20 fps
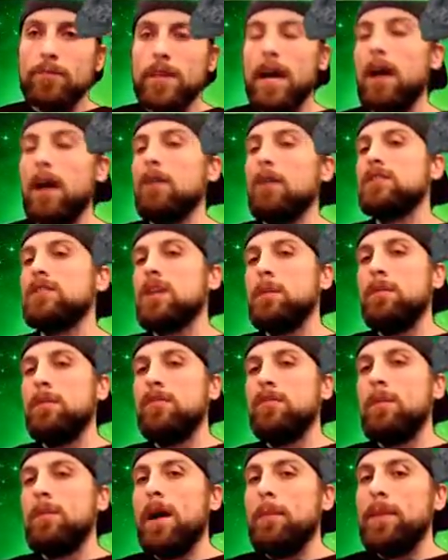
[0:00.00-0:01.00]
Now, some of
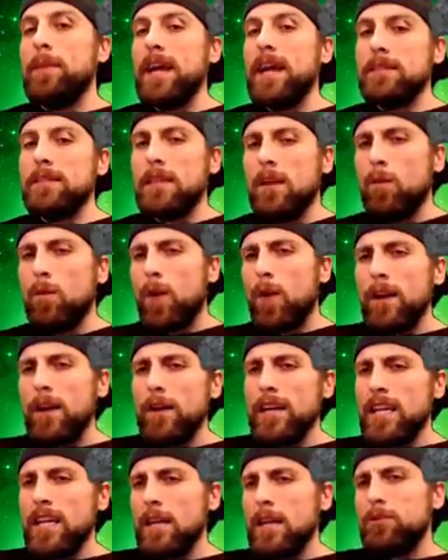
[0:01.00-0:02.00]
you might be asking, why do
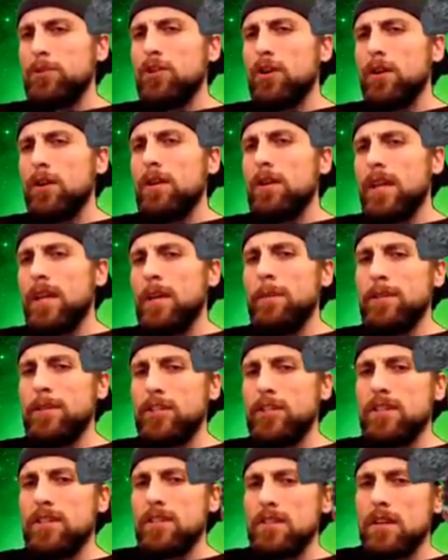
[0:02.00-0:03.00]
I keep showing
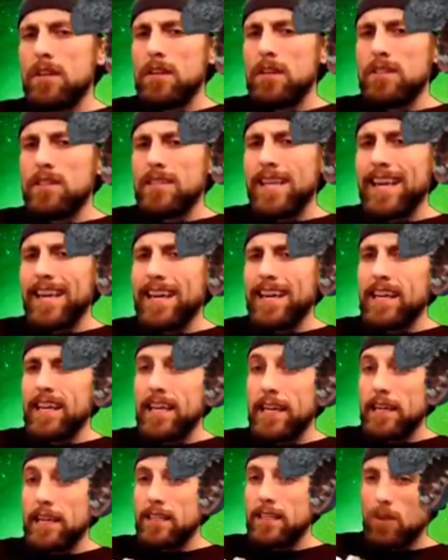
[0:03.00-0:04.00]
images saying
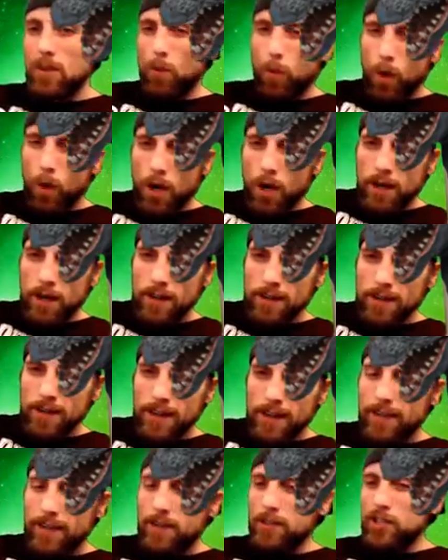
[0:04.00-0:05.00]
he is the one
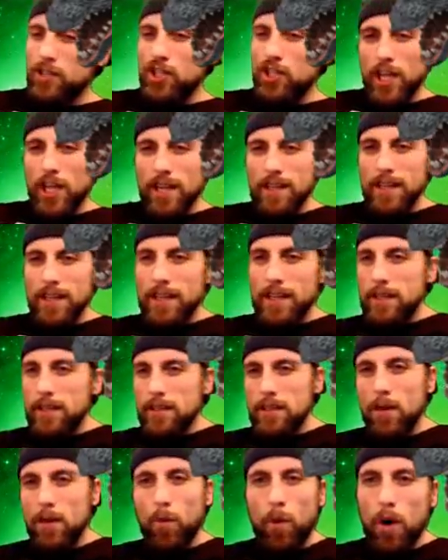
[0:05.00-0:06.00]
and there's Jet
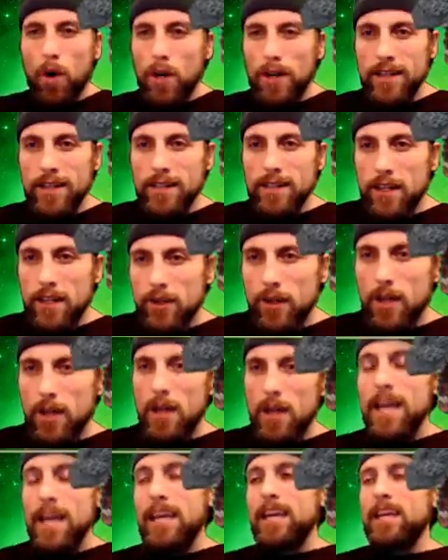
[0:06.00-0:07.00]
Li's the one, et cetera?
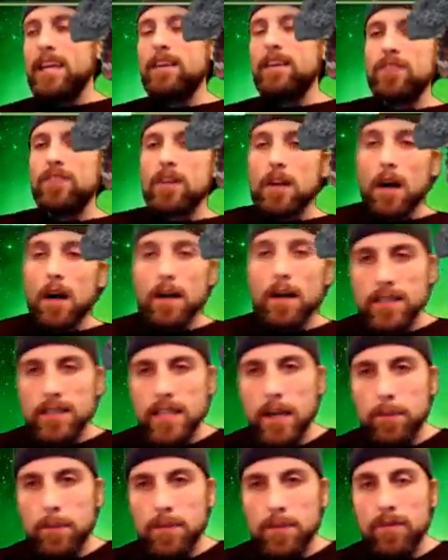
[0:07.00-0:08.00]
If the
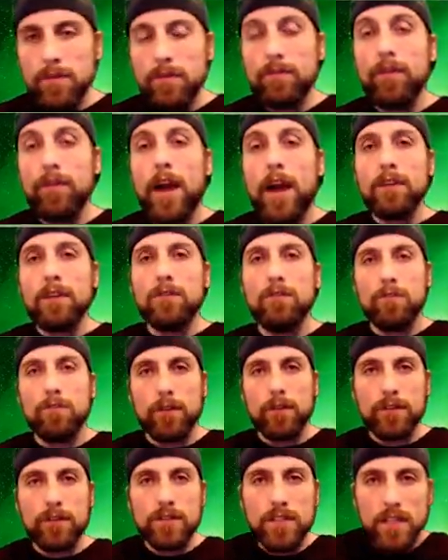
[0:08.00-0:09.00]
concept of the
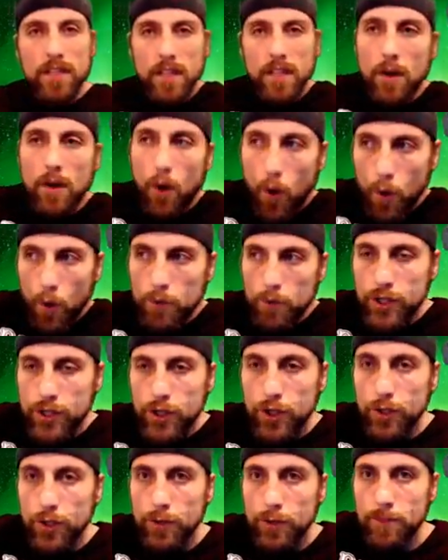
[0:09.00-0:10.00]
fractalverse holds
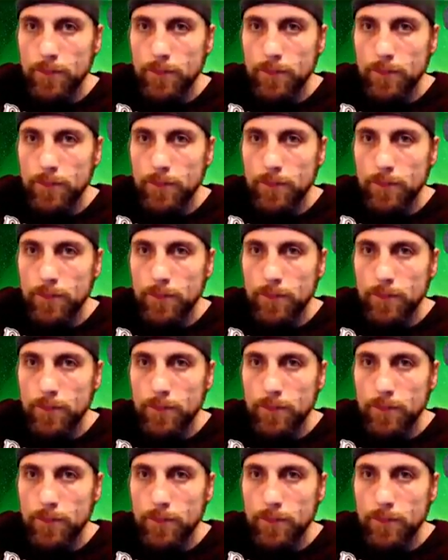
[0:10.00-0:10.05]
true.